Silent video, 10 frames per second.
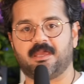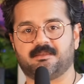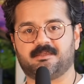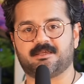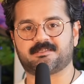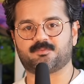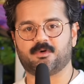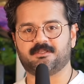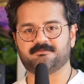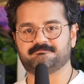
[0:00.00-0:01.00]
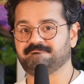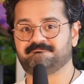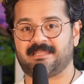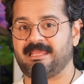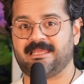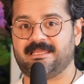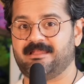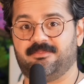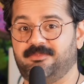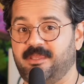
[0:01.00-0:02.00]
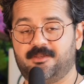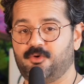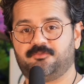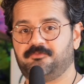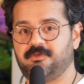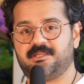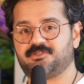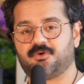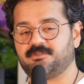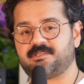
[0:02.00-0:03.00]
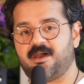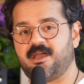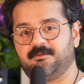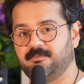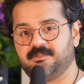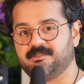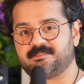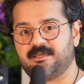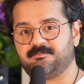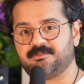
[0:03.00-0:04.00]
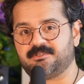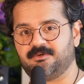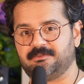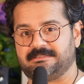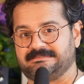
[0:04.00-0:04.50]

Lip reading: And guess what? They don't finish on time in this episode.